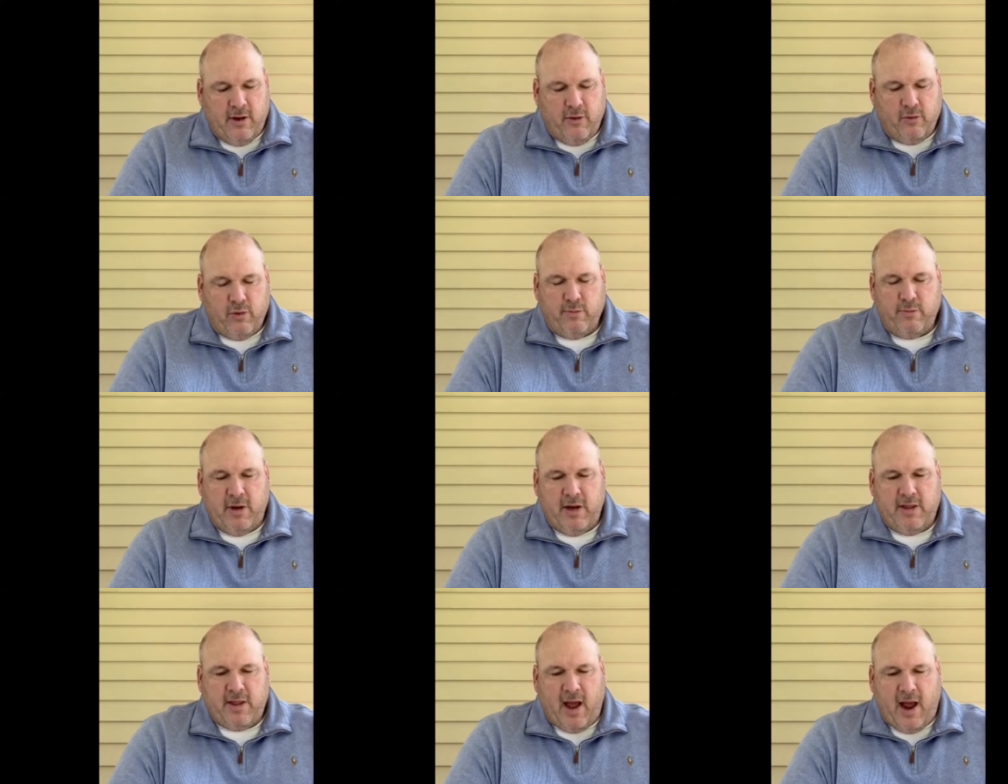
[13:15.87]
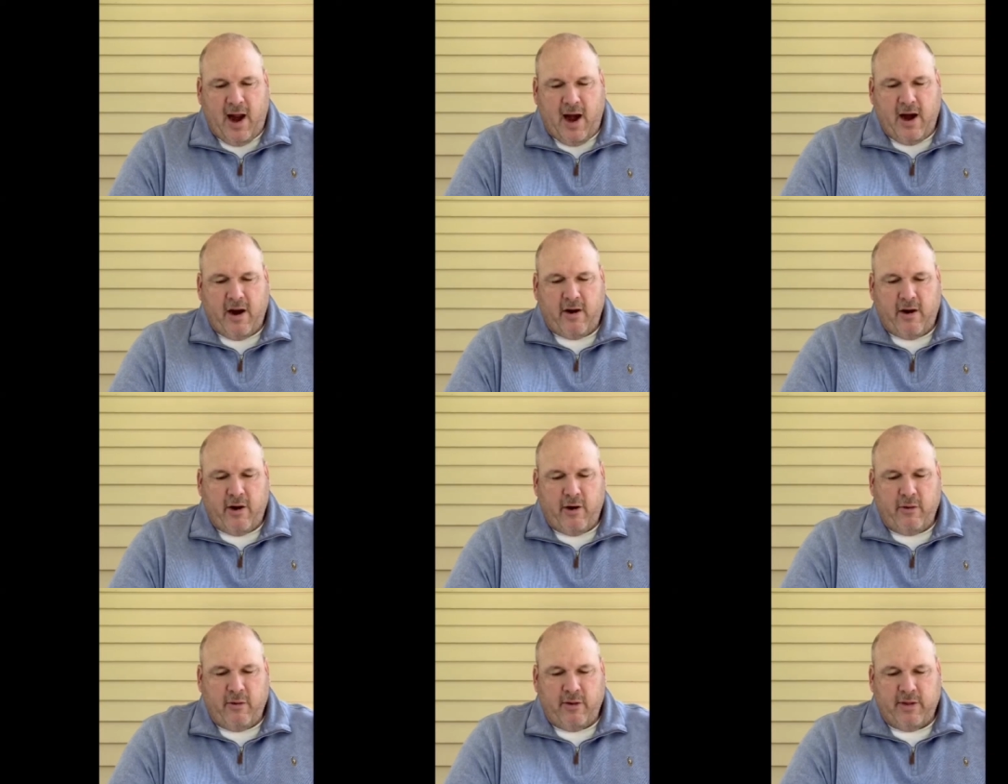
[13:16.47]
would be the
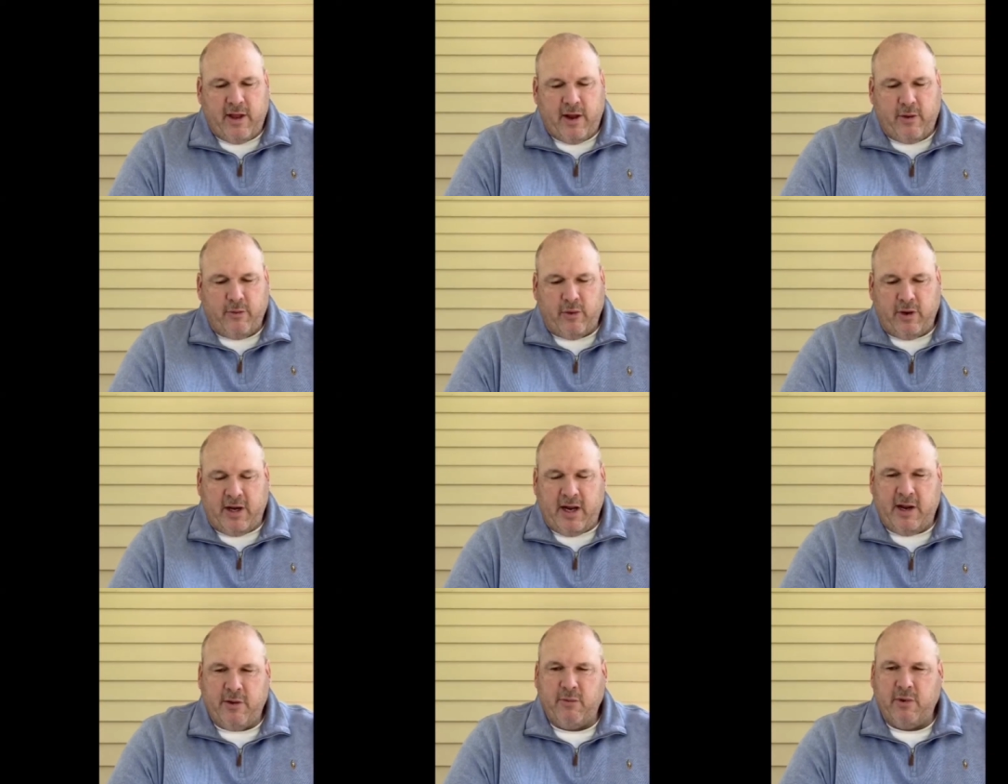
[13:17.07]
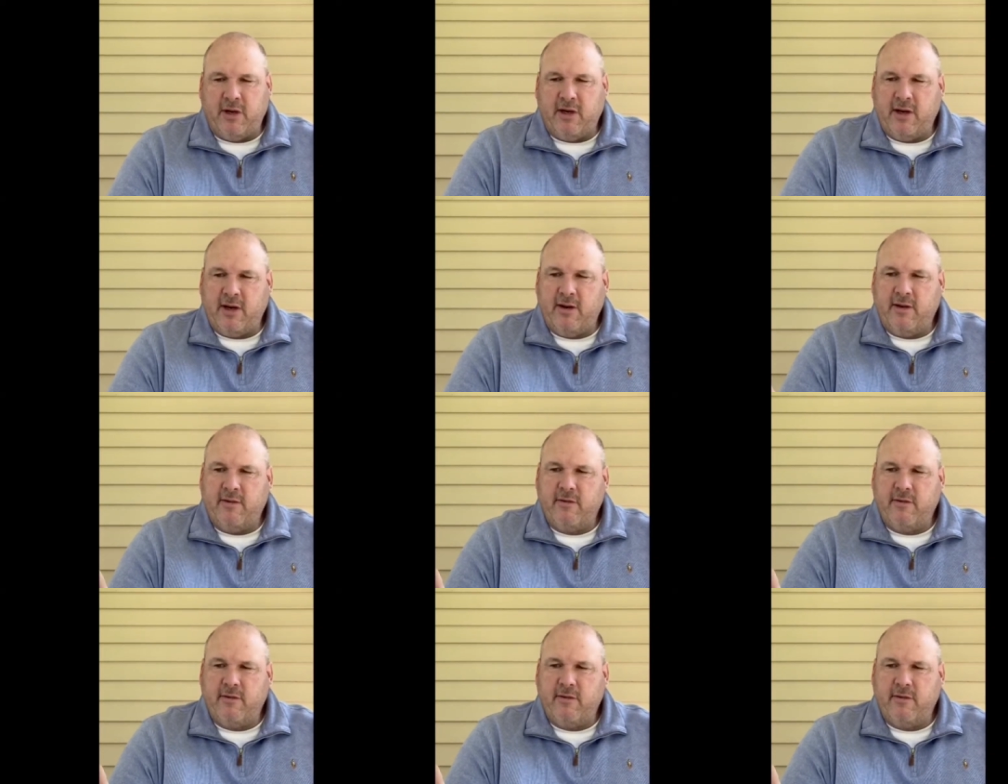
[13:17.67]
arrow, and that when he would